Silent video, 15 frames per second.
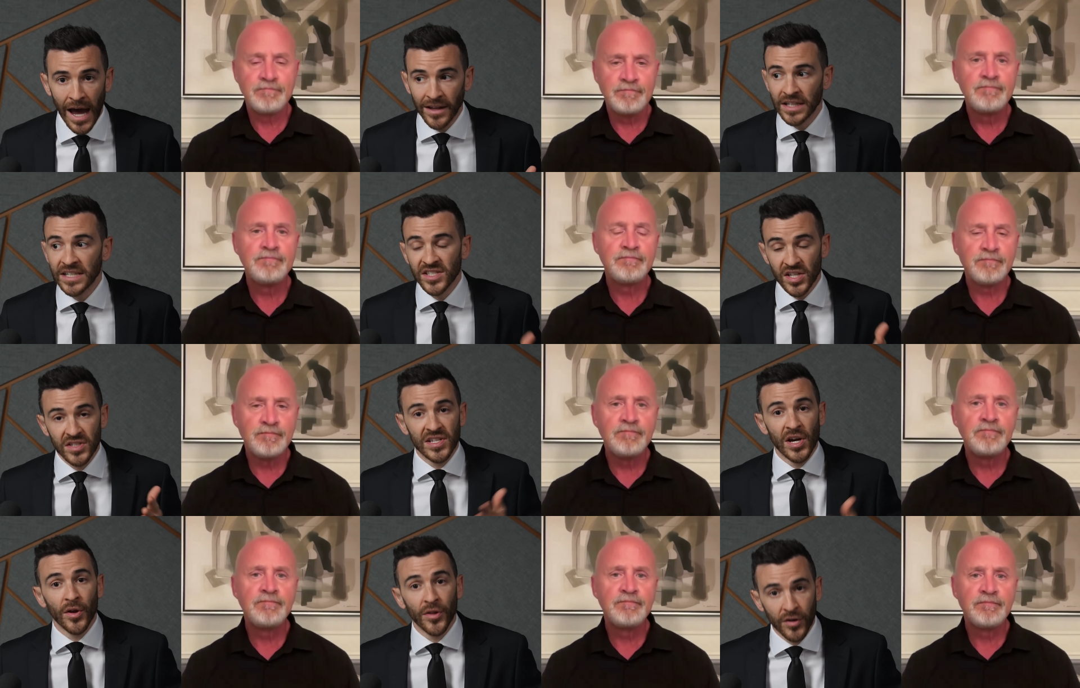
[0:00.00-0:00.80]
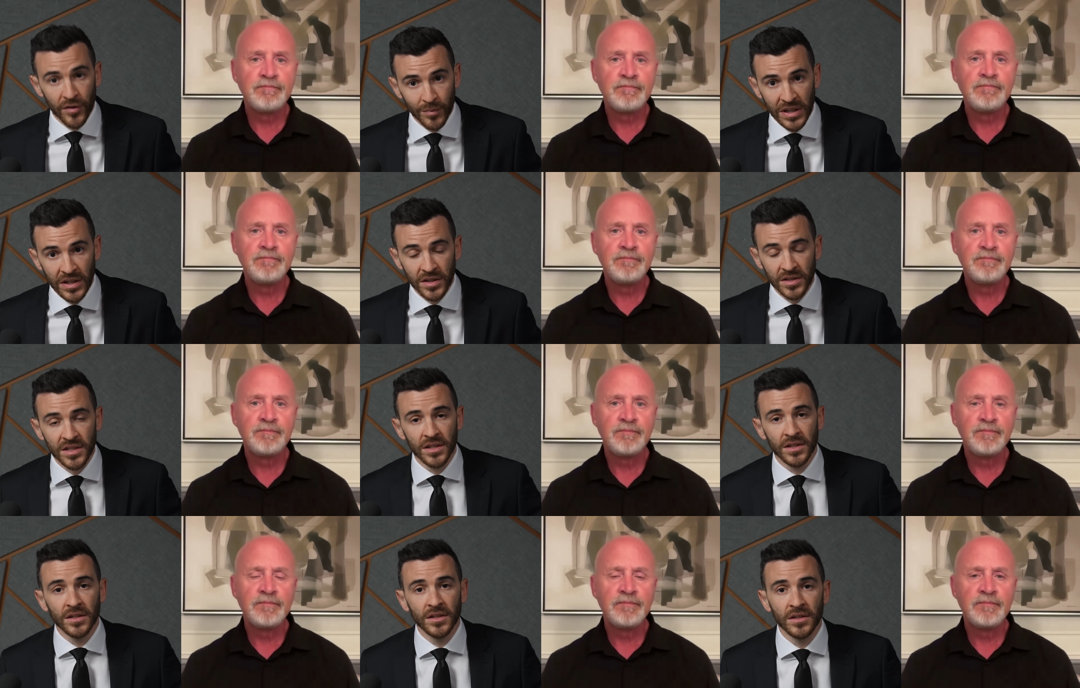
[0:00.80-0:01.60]
Speaker 1: at least until they're
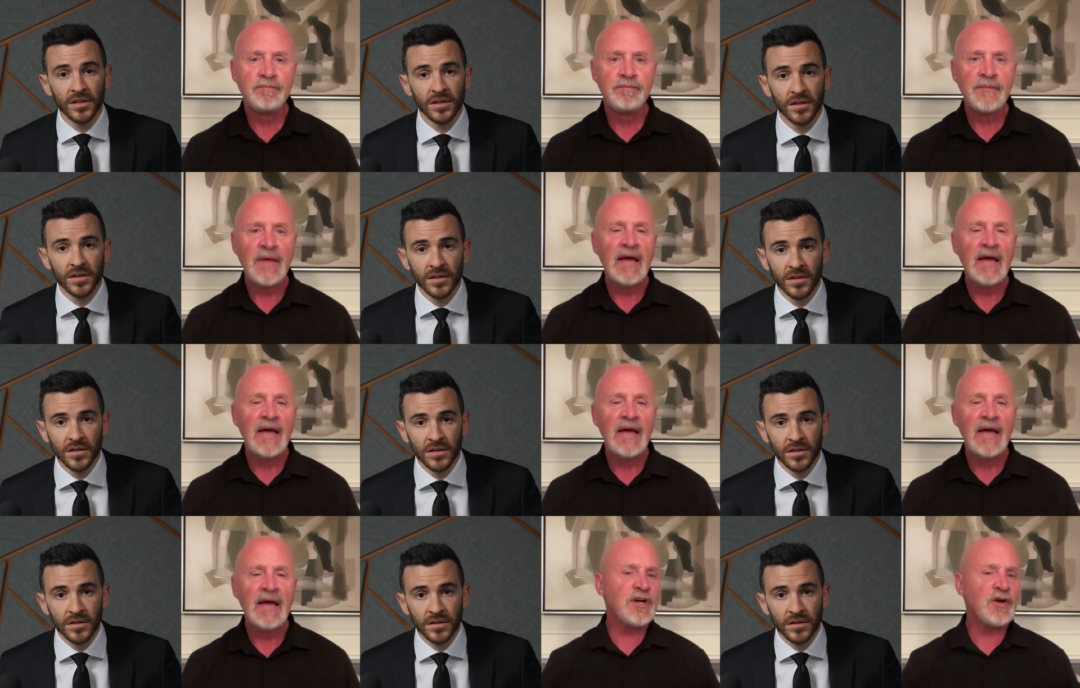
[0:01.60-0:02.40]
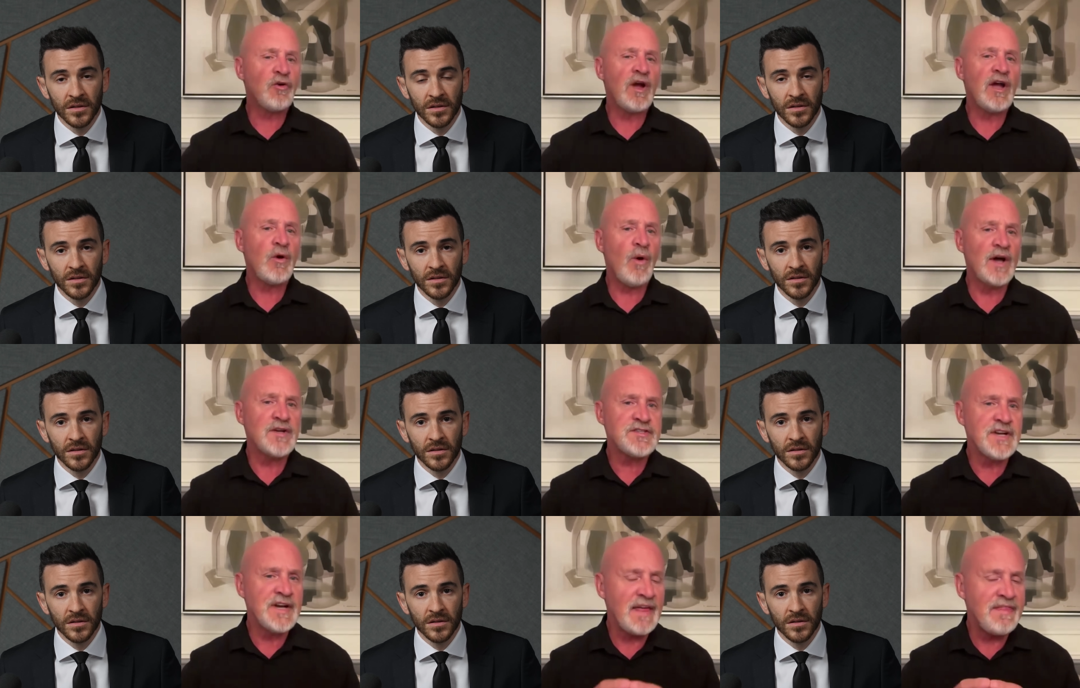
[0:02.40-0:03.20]
appealed.
Speaker 2: Yeah, that's a great
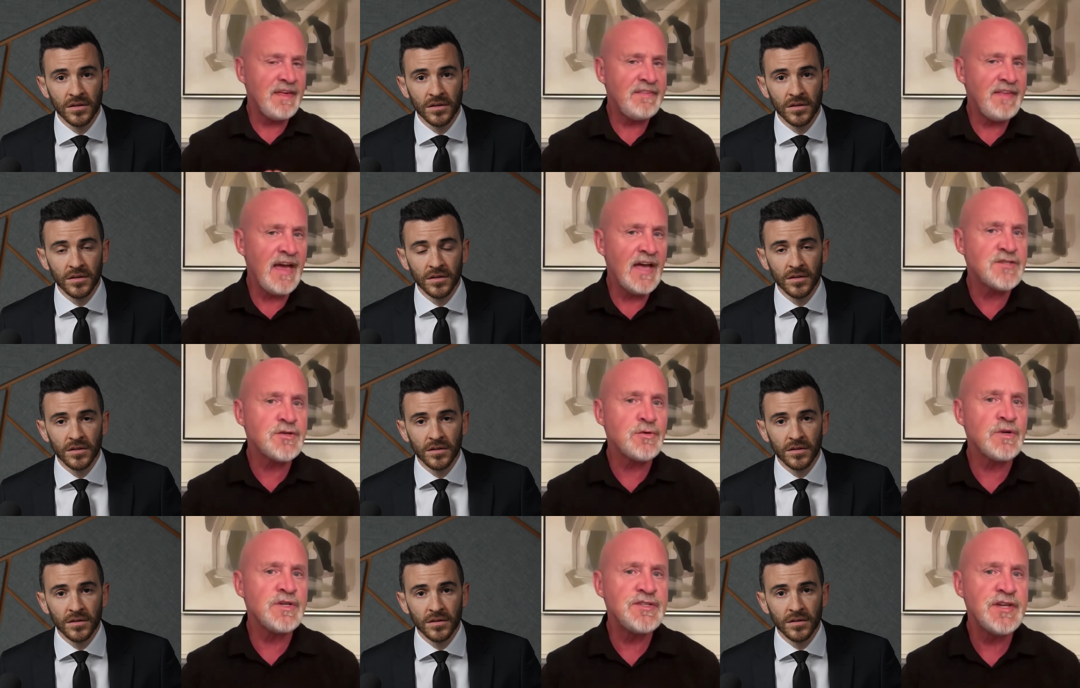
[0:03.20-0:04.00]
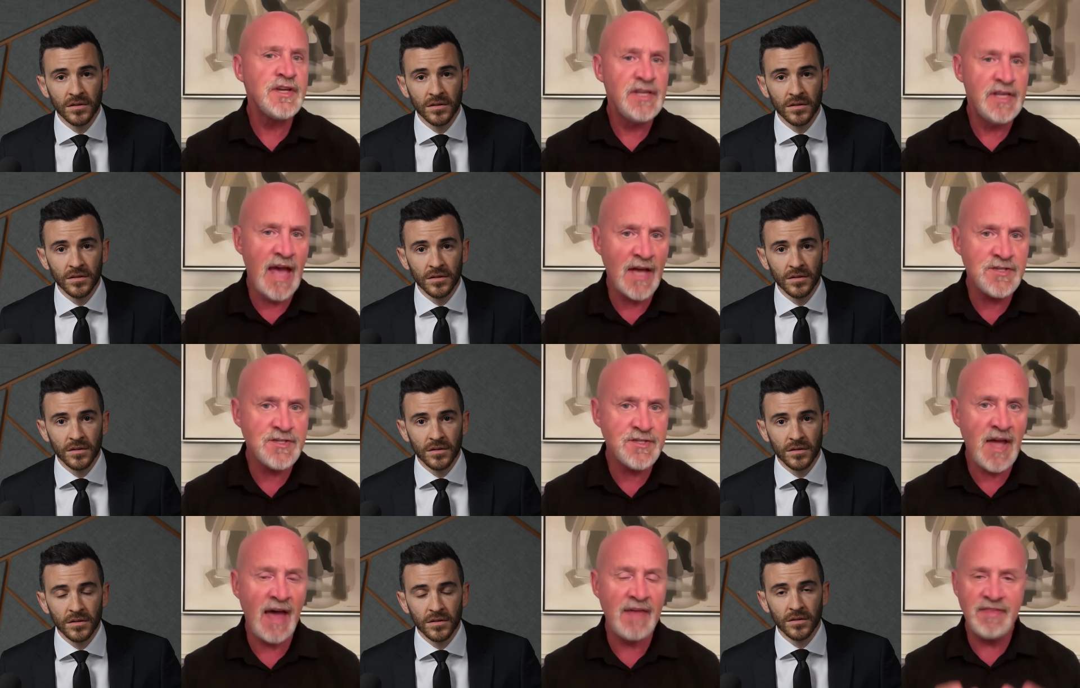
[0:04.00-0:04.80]
question. I think the answer is
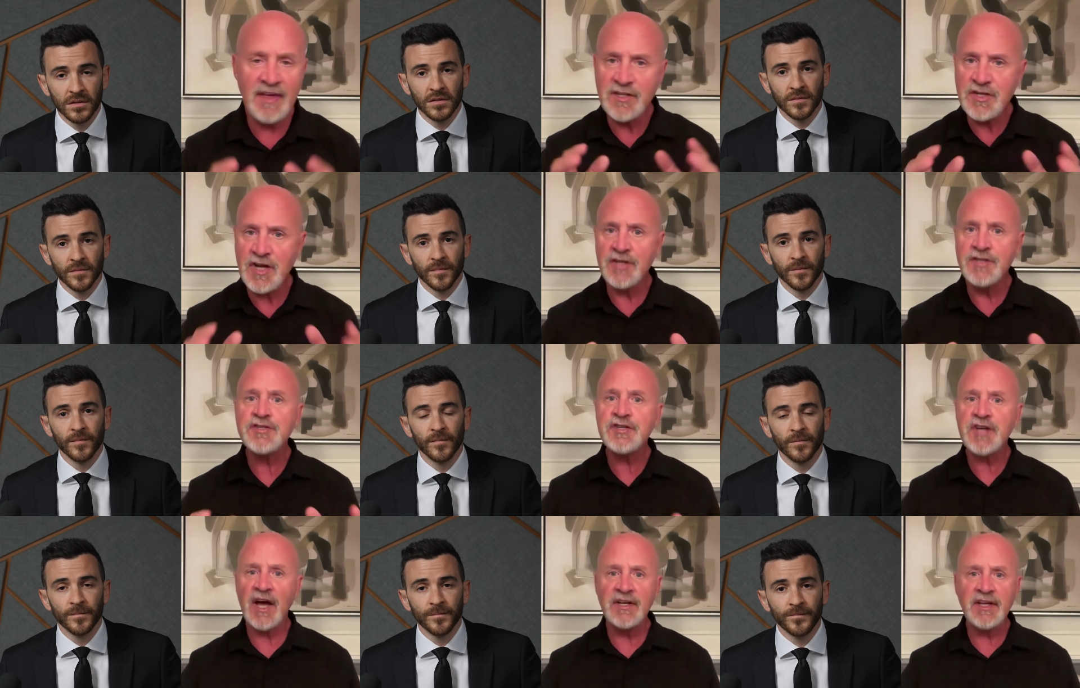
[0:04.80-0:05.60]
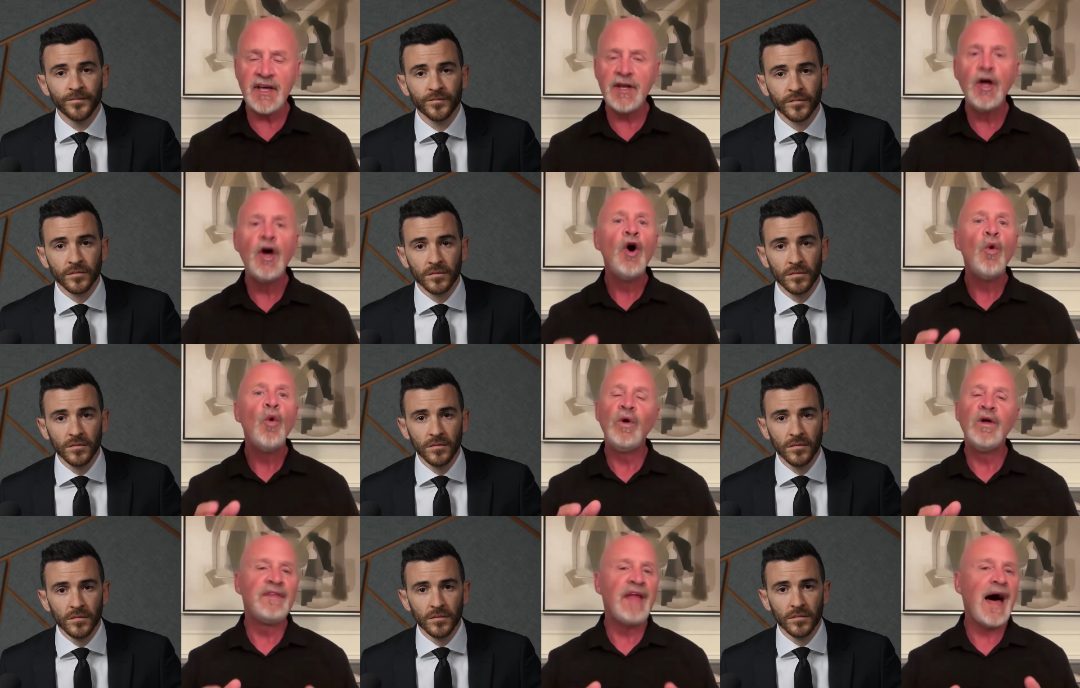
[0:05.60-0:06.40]
yes. I think Judge Chutkan
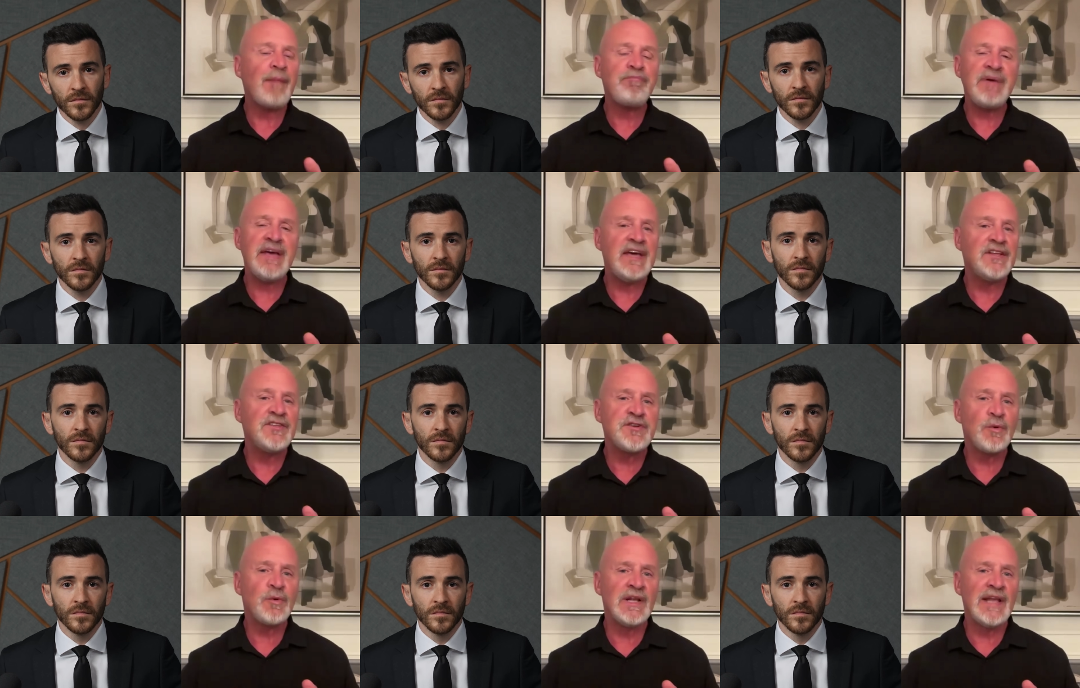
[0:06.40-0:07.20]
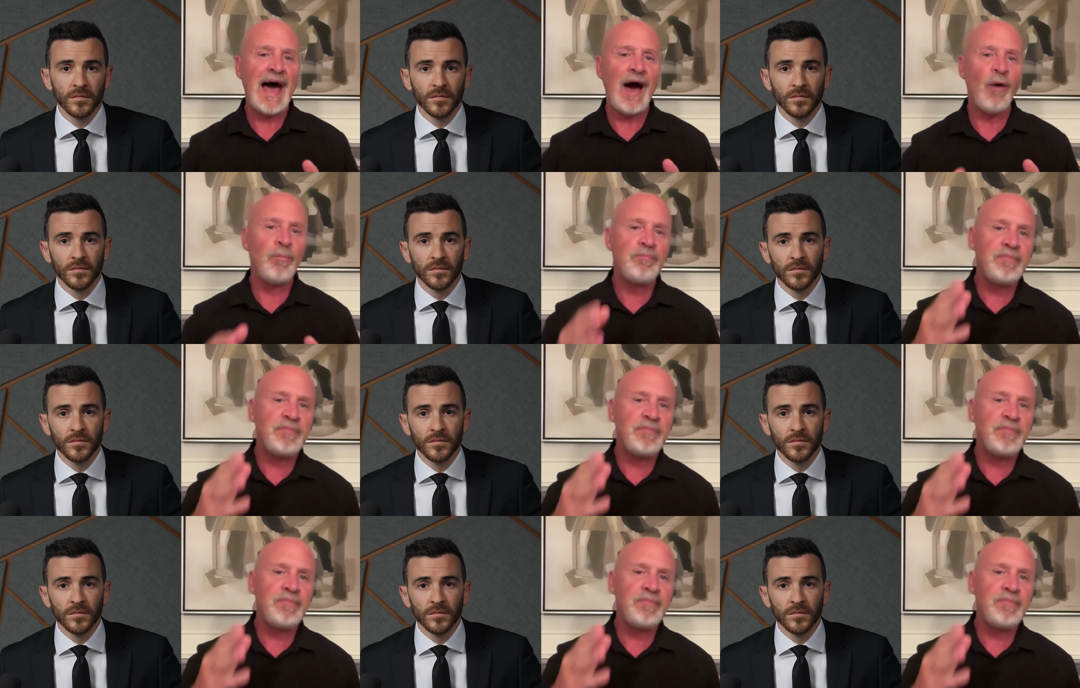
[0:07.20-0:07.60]
will not begin to allow